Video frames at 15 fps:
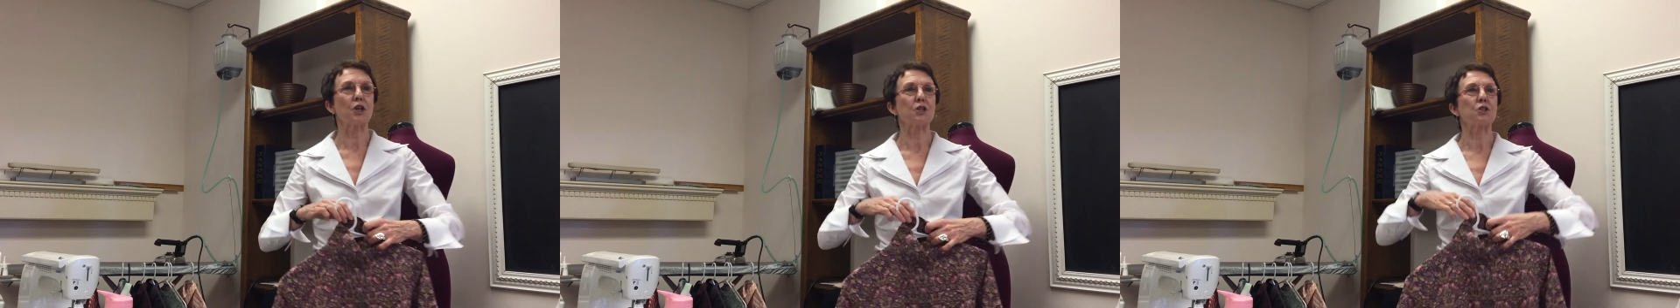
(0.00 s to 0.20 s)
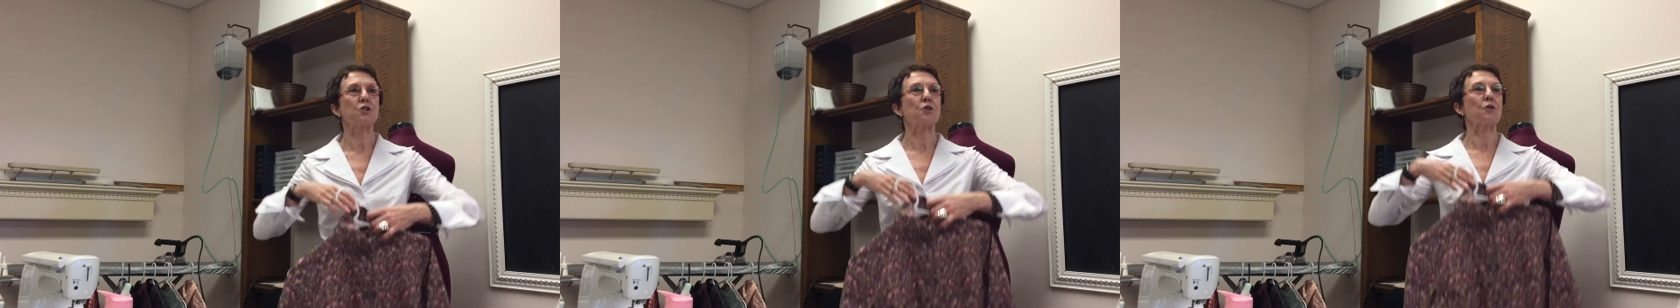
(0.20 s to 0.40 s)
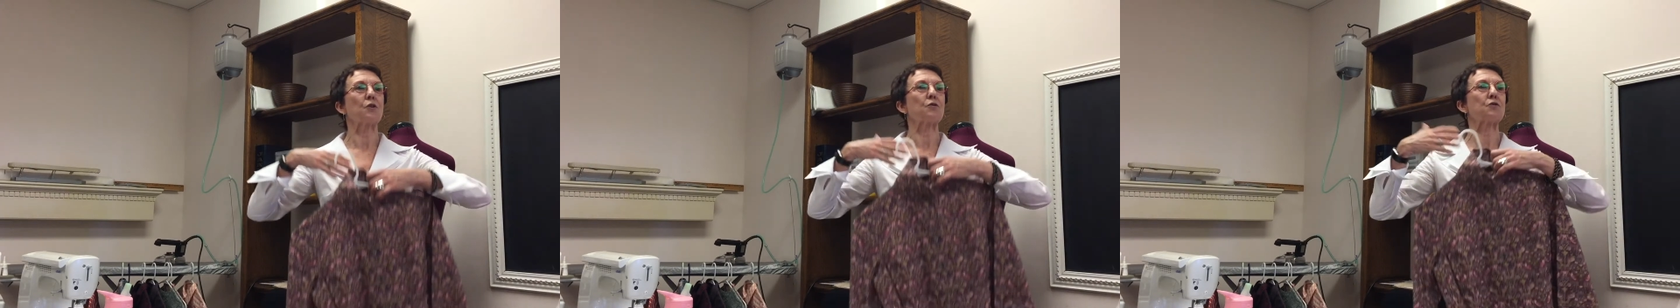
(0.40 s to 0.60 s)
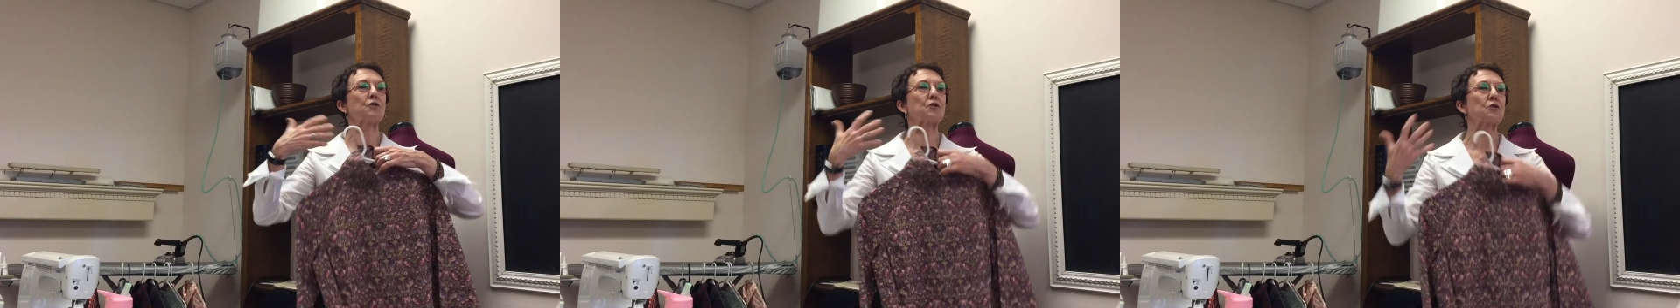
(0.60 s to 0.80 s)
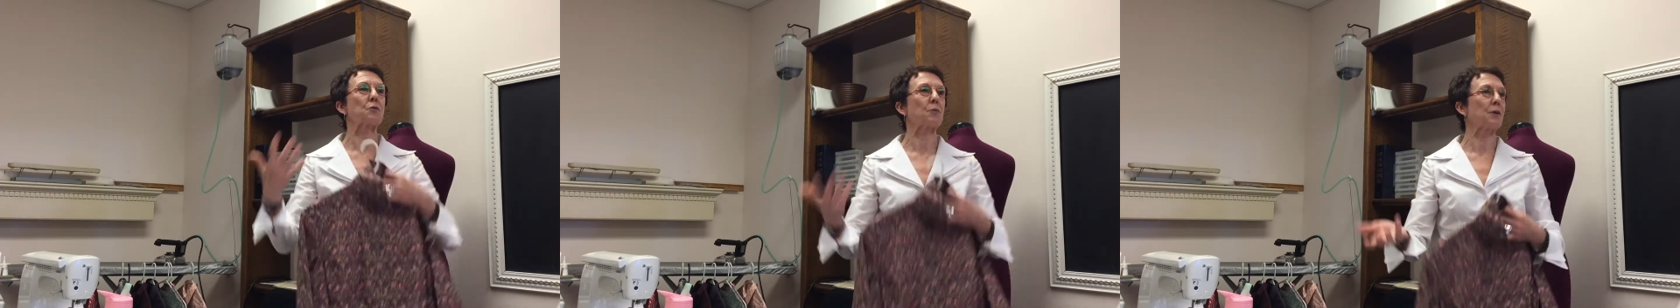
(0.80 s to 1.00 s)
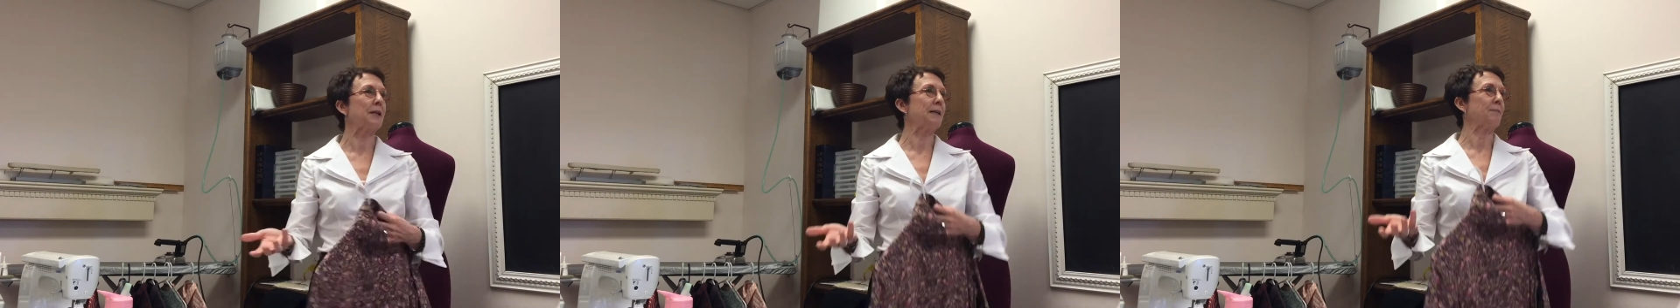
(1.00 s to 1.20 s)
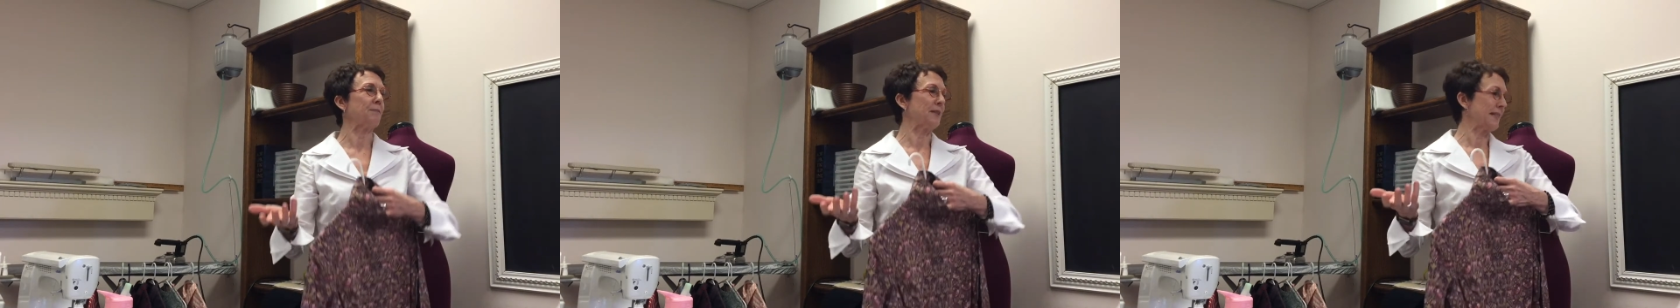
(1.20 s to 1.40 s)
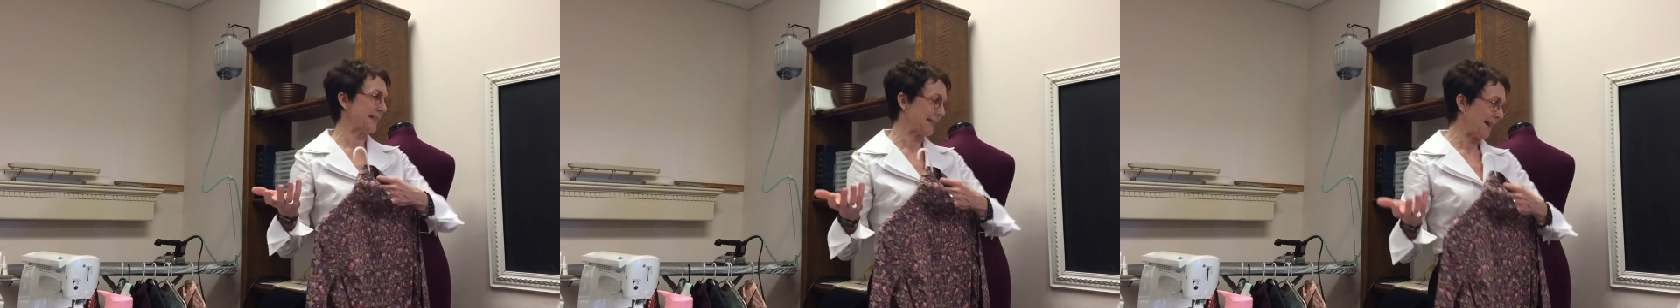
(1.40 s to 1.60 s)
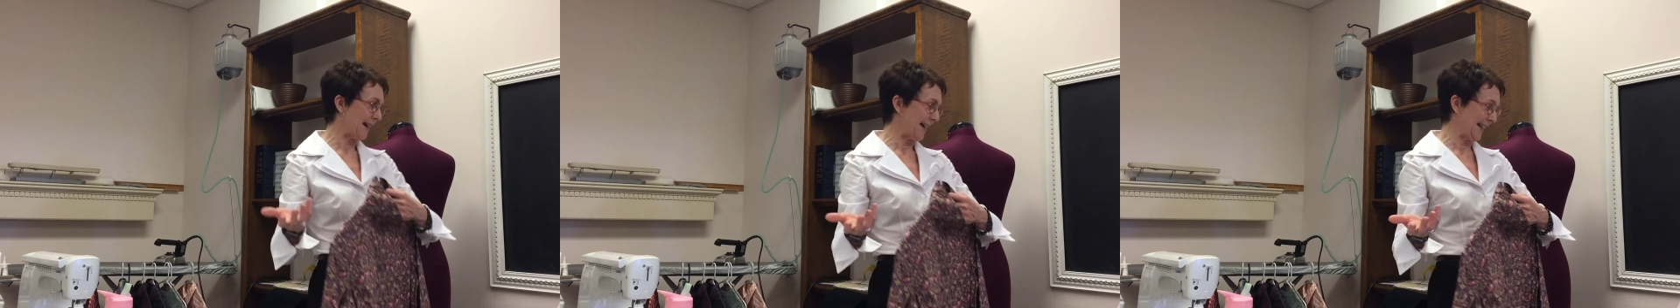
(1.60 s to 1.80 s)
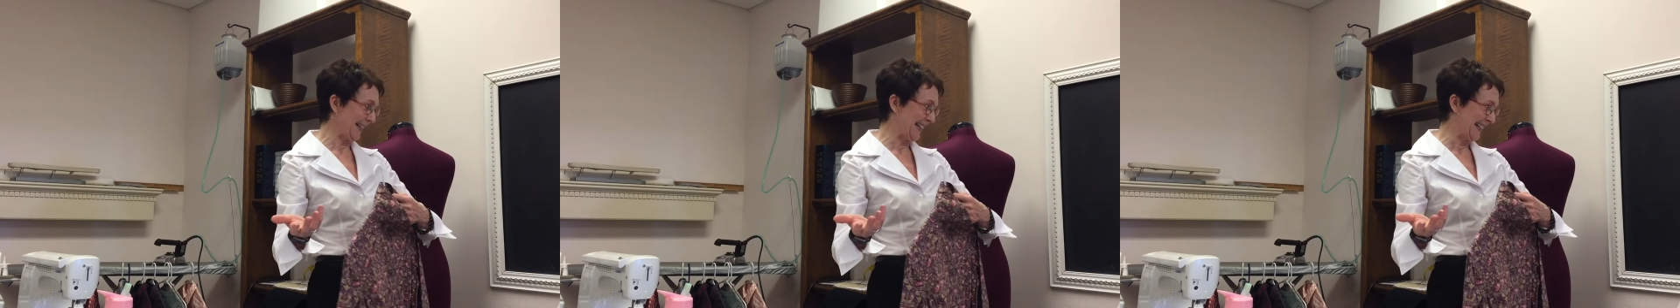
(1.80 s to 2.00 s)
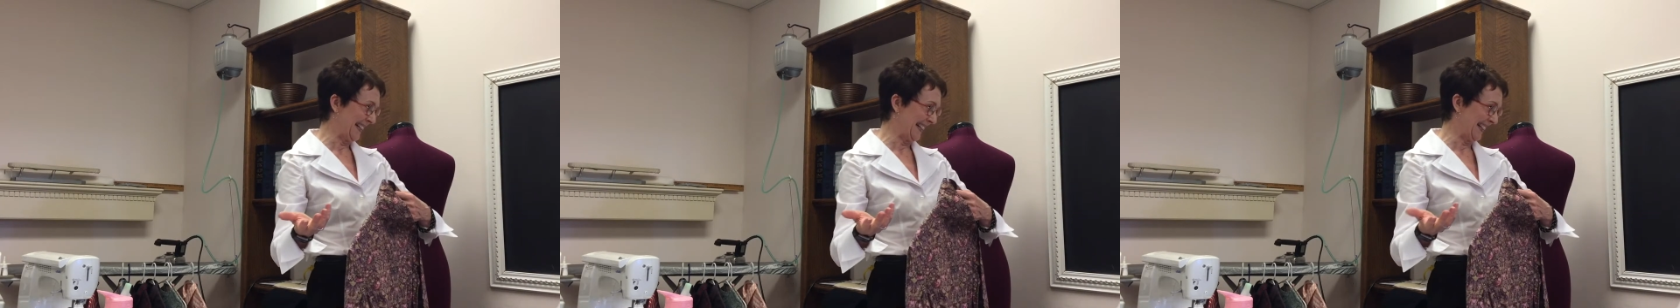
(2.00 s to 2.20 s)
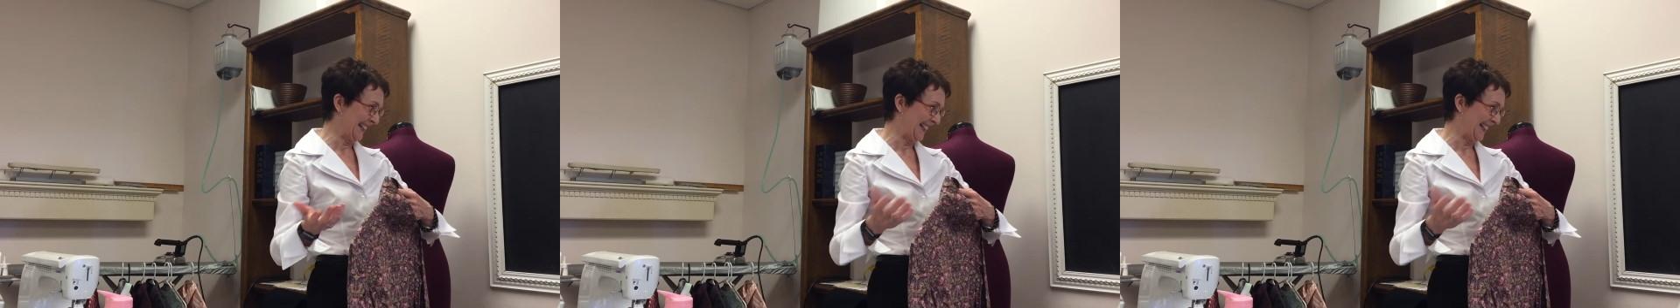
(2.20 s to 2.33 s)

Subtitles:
just sort of screen design